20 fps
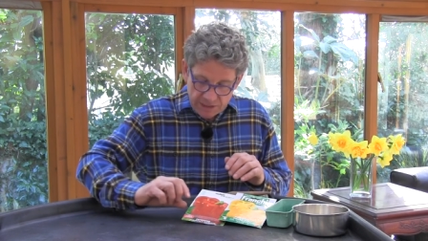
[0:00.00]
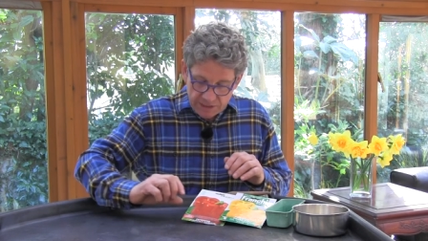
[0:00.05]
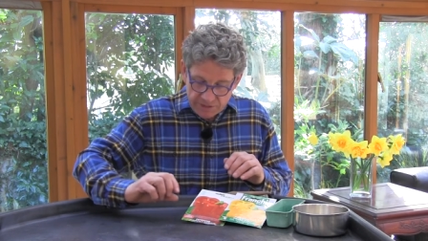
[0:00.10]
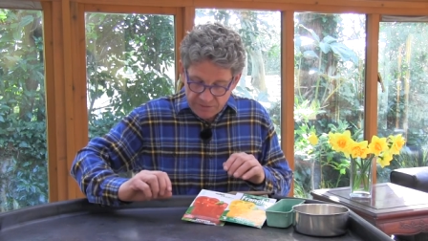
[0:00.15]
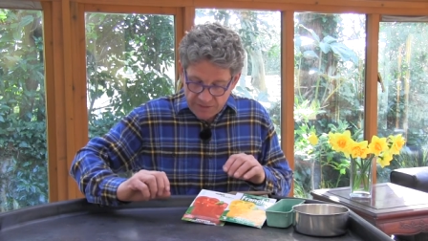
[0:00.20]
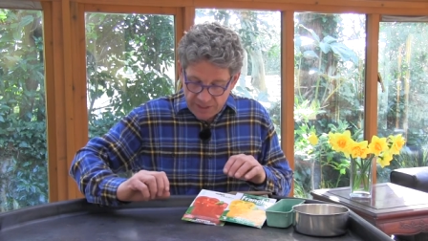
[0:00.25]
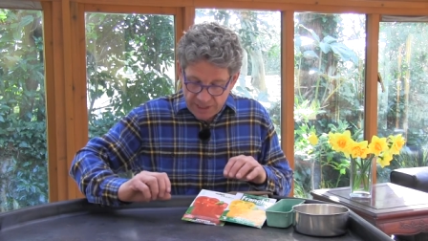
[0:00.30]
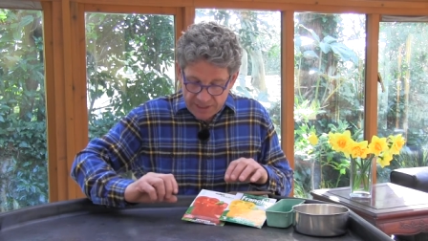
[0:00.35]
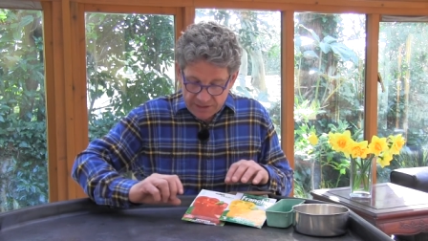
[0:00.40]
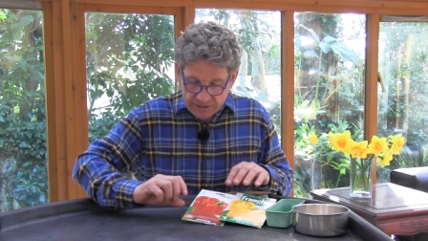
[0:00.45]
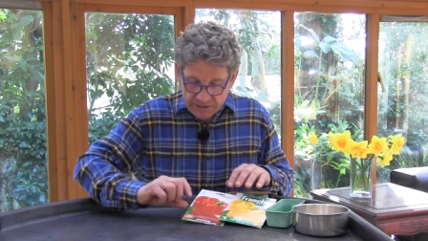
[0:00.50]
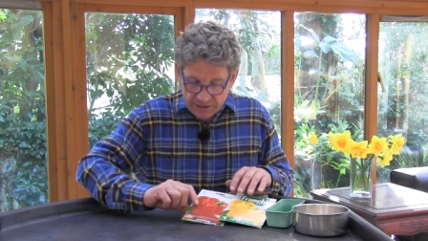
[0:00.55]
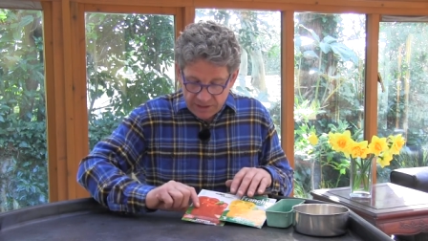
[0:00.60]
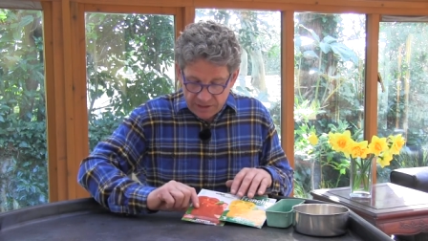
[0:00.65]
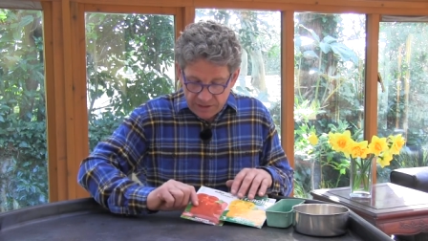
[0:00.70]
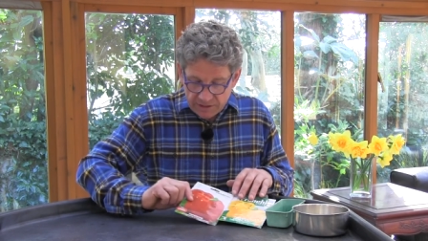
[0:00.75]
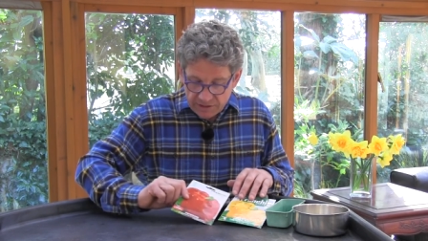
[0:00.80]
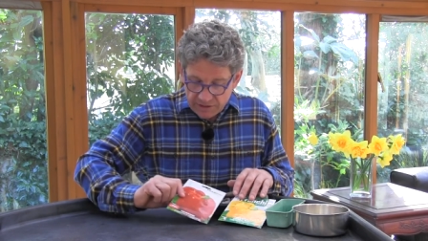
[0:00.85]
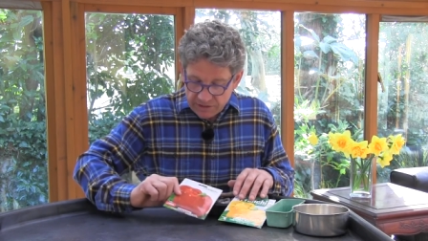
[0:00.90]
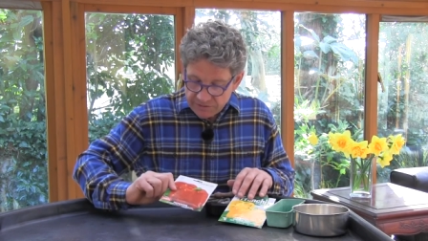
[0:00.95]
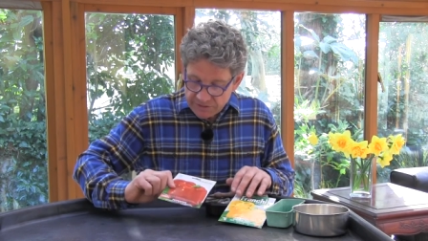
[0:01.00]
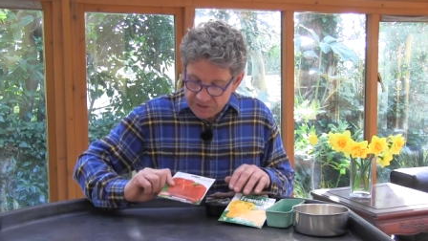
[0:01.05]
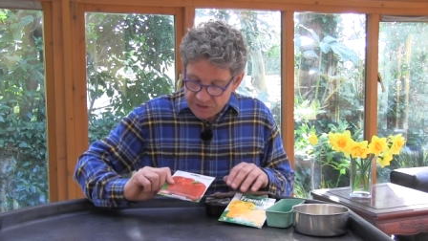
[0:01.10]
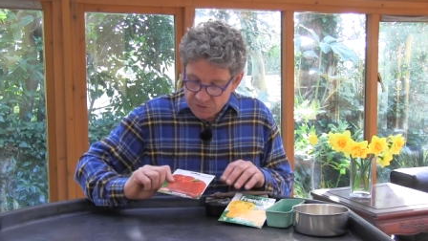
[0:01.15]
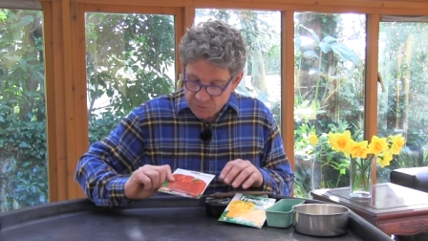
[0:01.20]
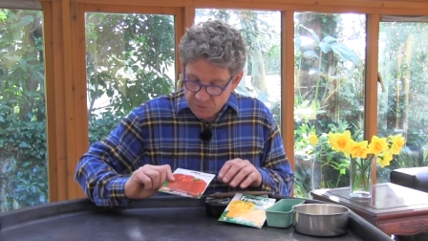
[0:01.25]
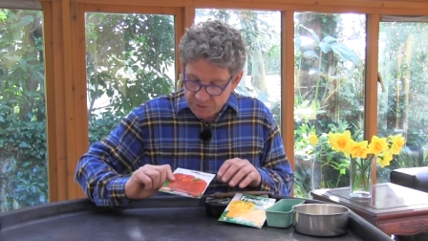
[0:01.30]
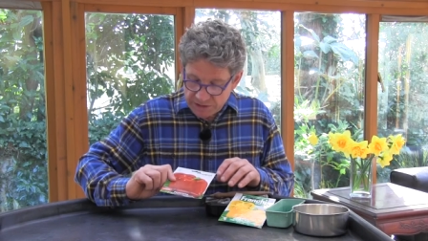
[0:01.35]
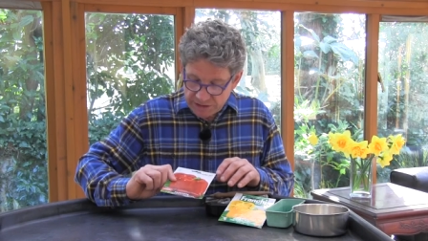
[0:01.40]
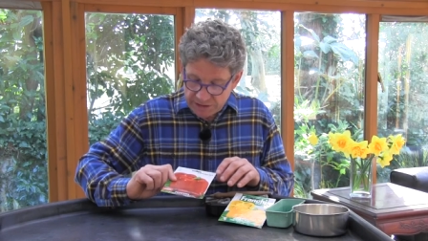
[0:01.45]
and then
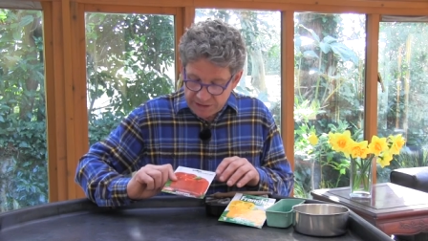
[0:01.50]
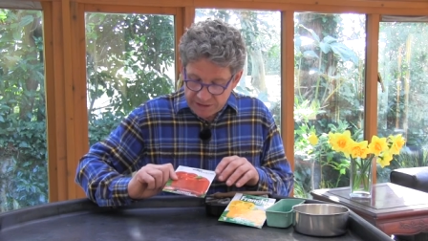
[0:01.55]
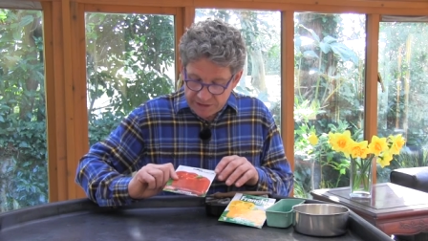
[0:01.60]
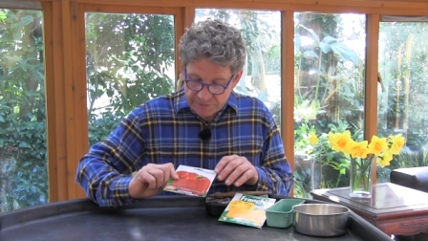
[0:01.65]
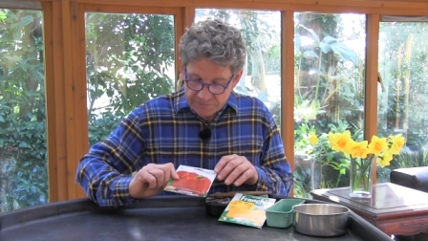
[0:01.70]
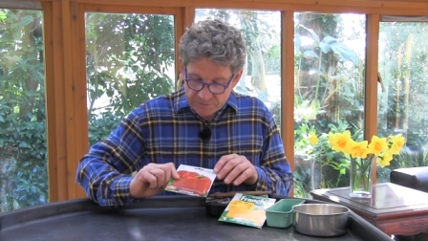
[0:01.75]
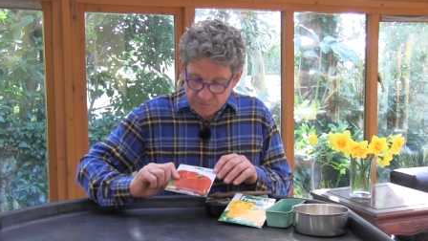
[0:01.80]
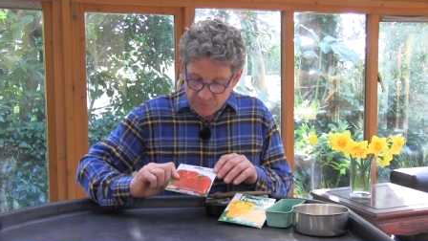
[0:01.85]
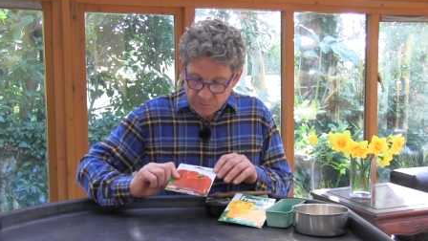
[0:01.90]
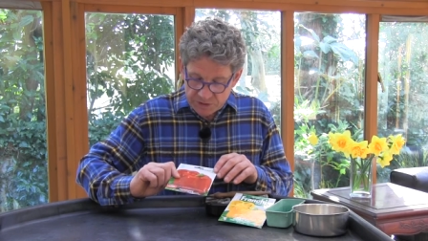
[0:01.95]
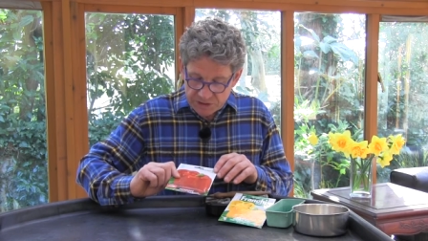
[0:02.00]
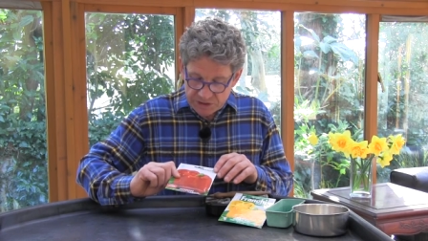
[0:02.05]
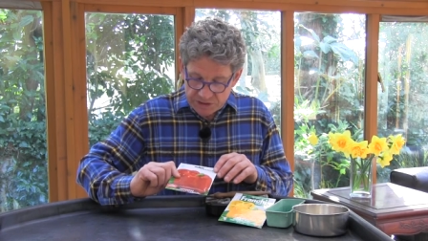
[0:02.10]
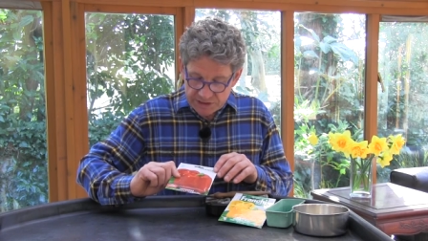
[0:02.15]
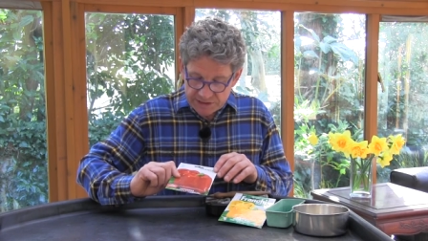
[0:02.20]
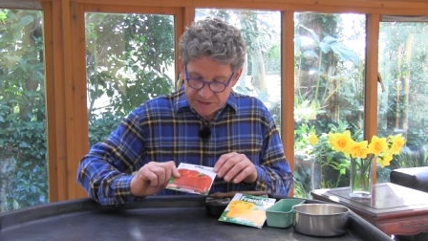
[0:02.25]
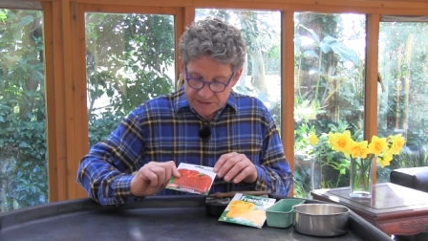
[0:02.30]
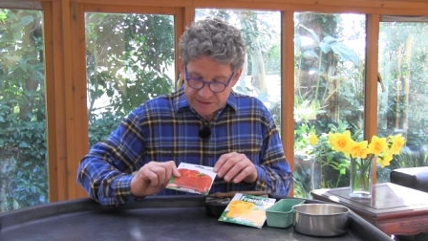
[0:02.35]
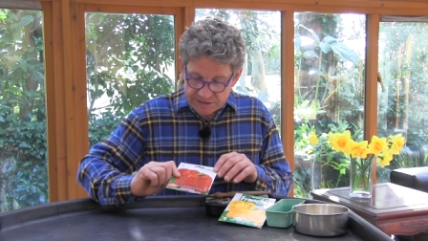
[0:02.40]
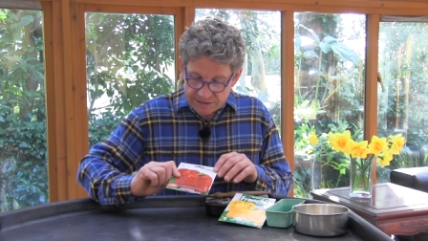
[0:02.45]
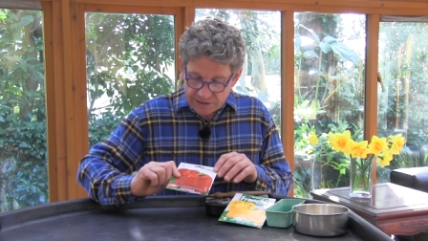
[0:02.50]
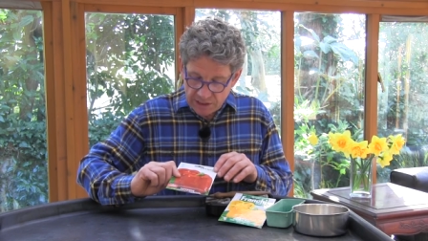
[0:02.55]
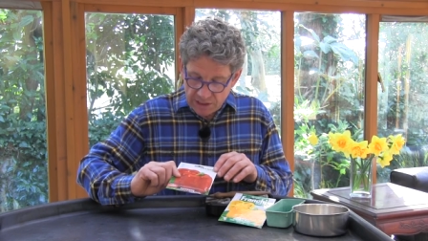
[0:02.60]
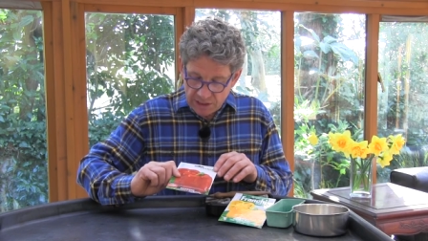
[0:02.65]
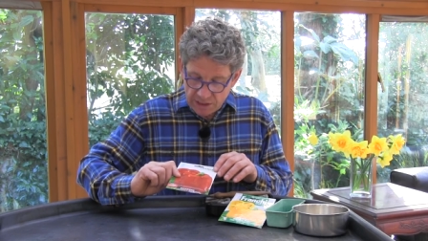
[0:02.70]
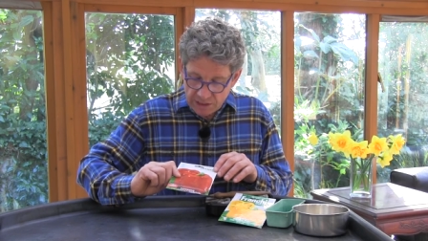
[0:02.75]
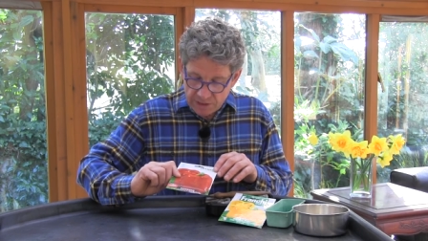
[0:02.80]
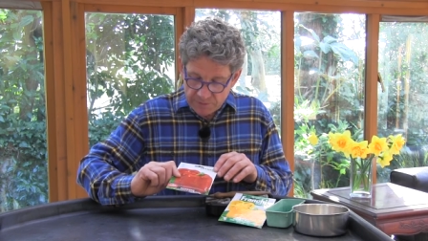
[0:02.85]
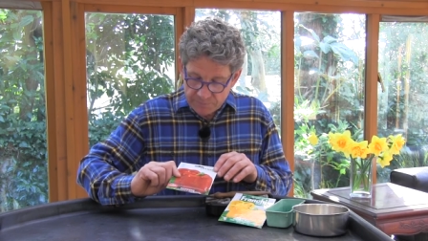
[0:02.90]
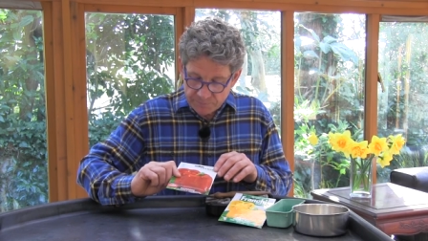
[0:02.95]
this one here which is
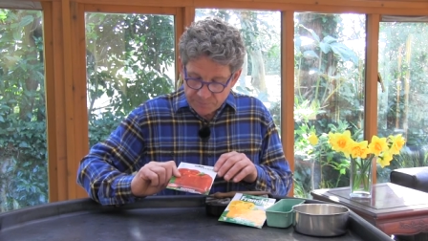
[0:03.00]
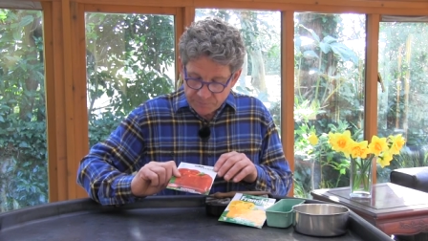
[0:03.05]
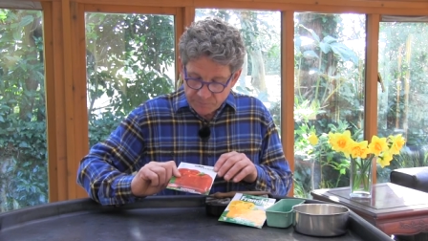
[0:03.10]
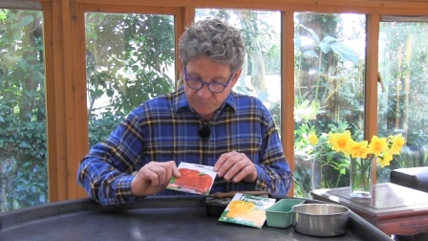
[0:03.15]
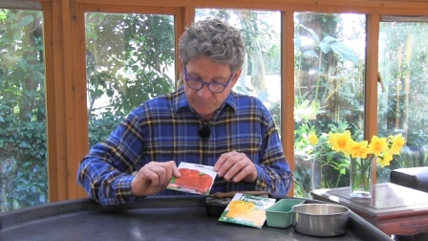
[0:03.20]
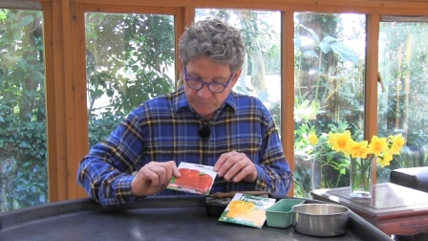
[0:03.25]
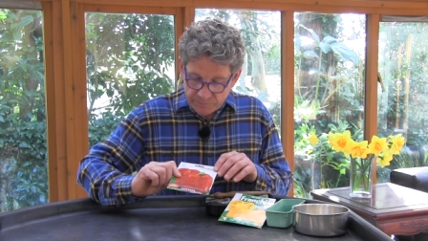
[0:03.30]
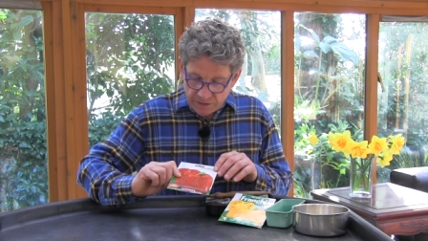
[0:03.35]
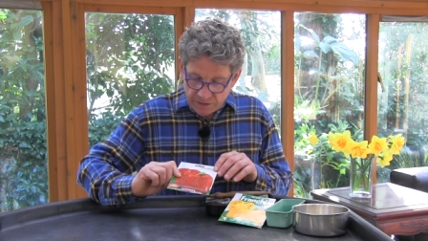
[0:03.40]
um,